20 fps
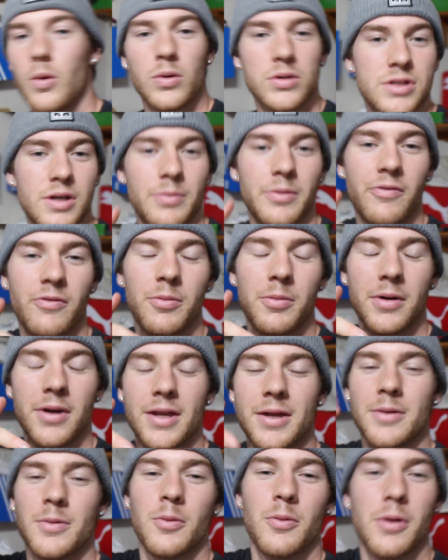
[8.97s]
What's up,
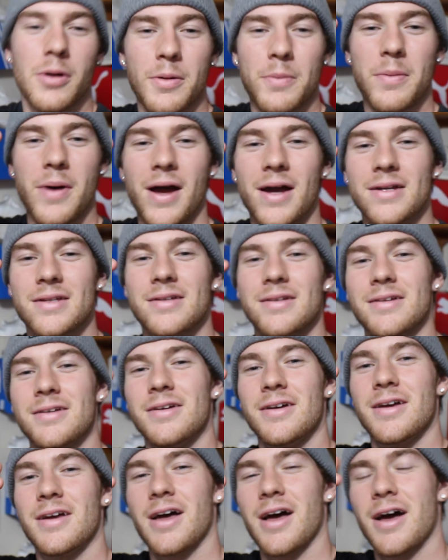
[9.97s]
everybody? Welcome back
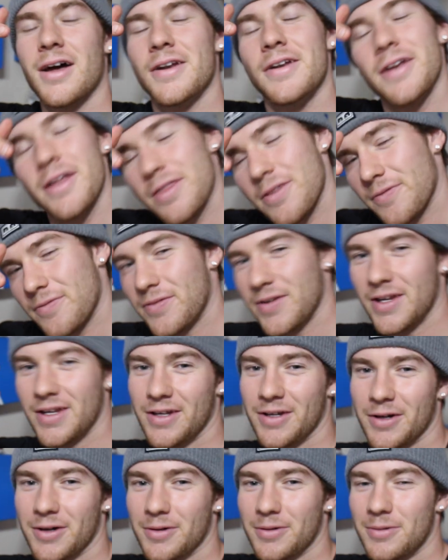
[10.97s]
to another
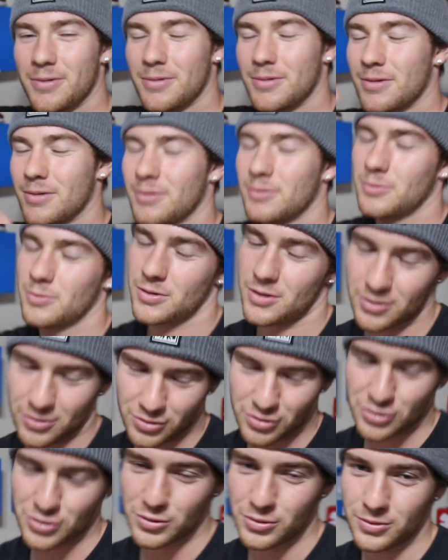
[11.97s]
video with
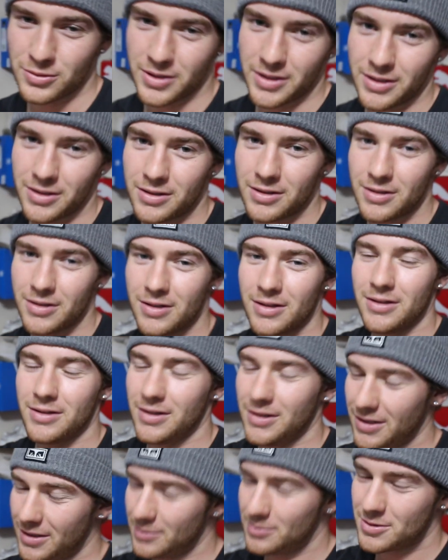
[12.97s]
yours truly,
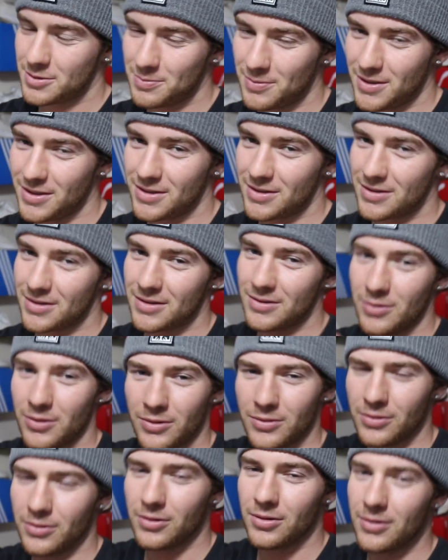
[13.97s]
Liam Smith,
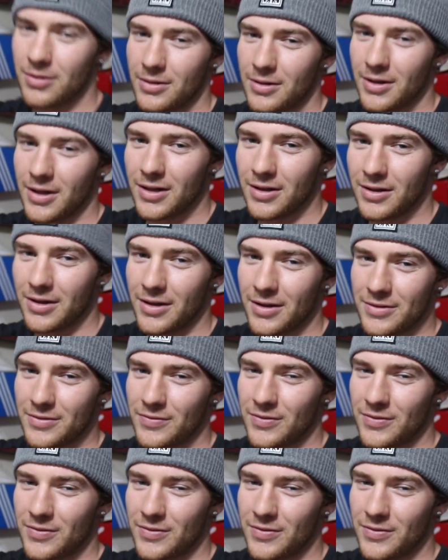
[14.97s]
or L.A.S.